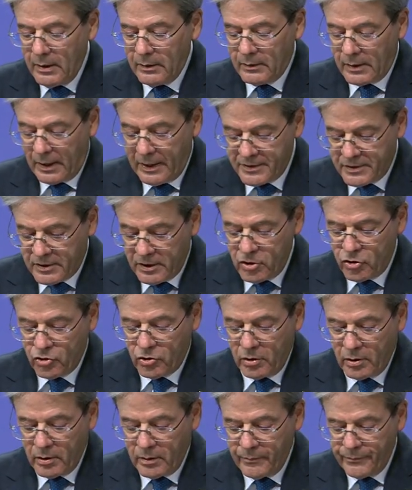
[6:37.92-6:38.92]

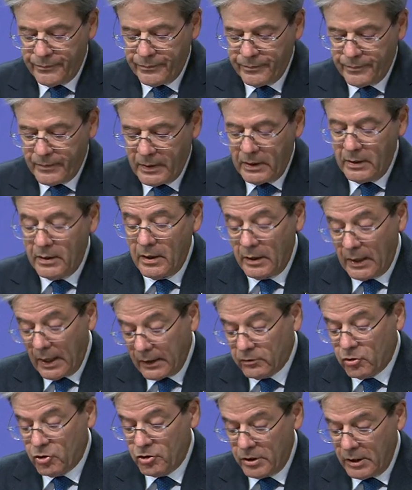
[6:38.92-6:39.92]
transition. In a
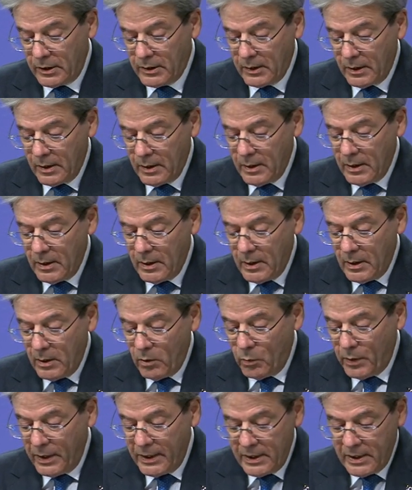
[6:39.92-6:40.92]
nutshell,
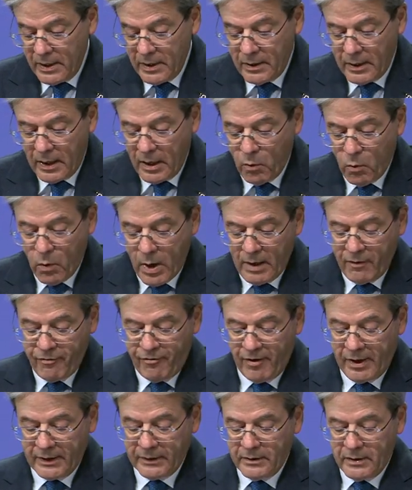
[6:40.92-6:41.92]
we need a
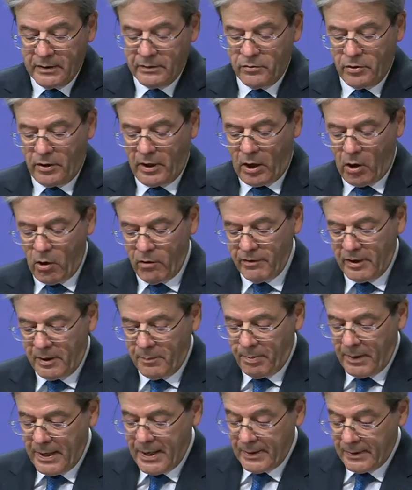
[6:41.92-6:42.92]
well-funded recovery
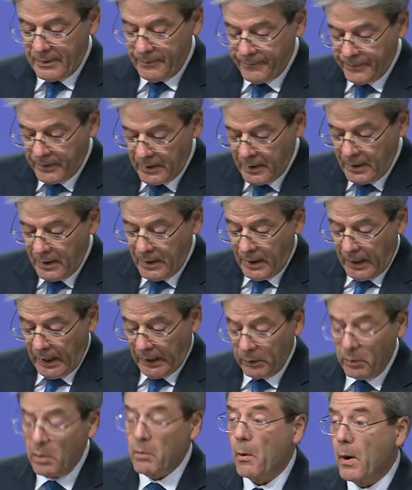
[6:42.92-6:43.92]
plan,
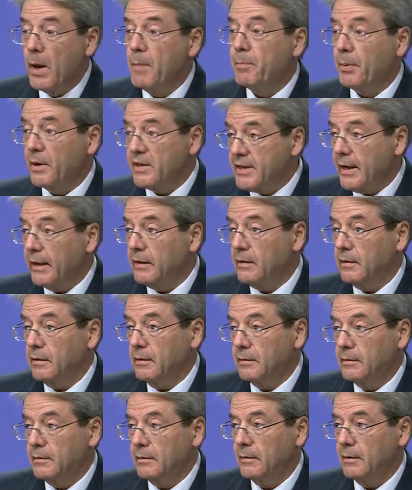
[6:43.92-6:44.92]
and we will present
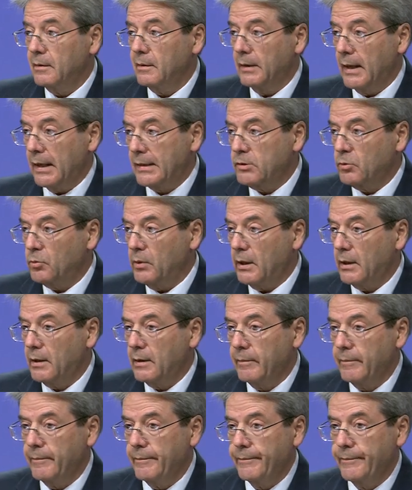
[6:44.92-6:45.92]
it next week.
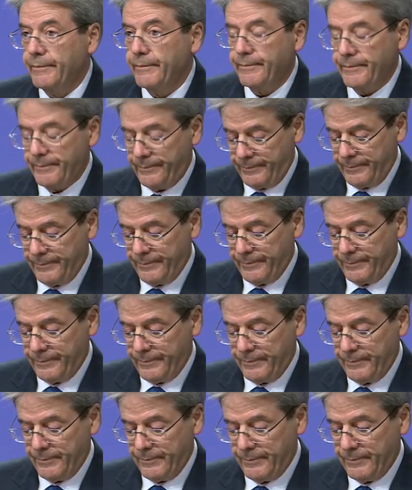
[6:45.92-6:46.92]

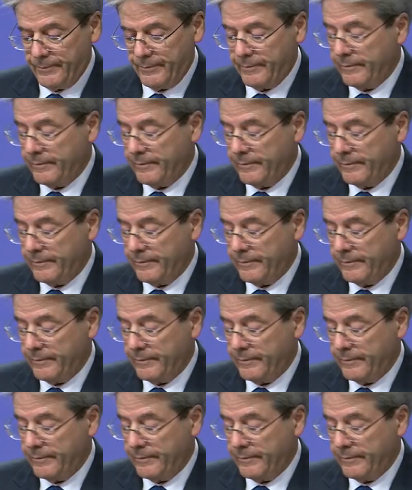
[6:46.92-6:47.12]
Thank